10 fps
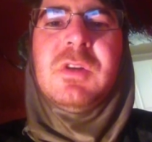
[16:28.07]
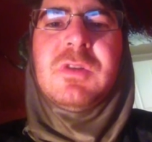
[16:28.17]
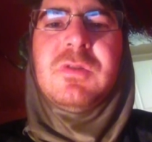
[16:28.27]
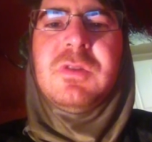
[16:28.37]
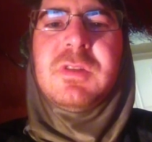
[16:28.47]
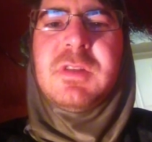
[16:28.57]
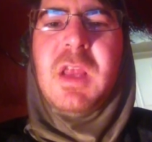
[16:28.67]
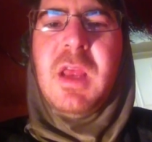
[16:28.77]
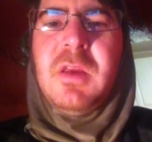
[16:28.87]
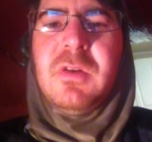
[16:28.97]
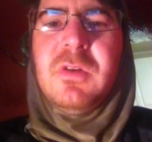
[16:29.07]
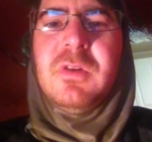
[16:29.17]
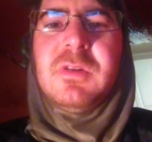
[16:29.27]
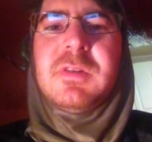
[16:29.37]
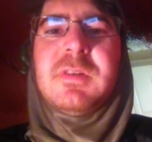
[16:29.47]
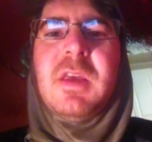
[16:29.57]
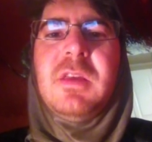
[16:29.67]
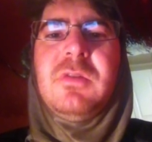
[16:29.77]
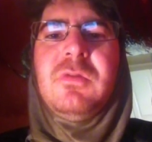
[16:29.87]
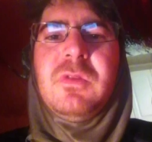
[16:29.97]
So just stay good.
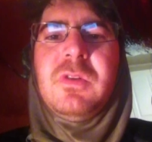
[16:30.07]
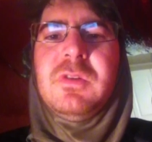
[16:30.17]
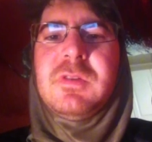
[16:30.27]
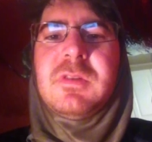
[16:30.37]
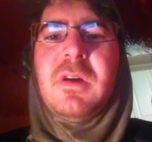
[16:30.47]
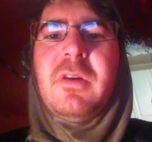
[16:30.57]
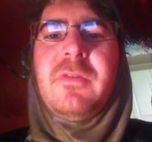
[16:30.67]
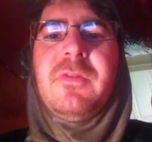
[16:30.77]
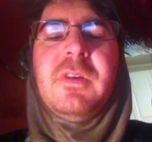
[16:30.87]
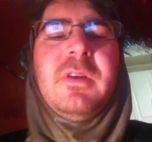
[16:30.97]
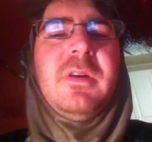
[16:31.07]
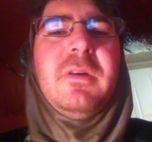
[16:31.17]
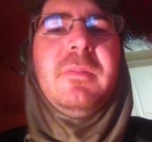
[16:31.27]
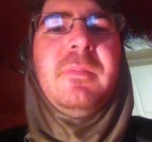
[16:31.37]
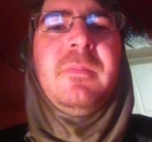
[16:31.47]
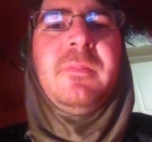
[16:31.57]
Stay doing good stuff, and